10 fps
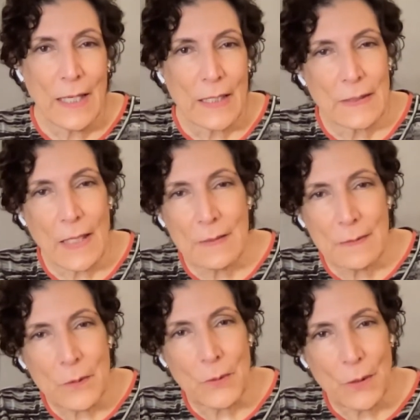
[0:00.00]
And as
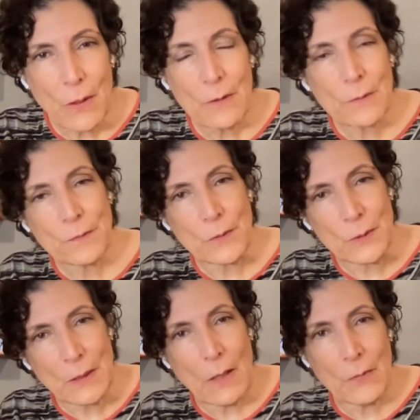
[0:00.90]
a choreographer,
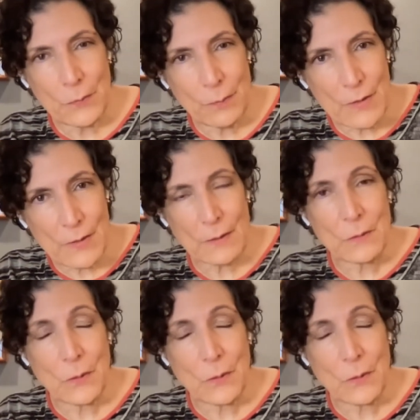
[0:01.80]
and now the resident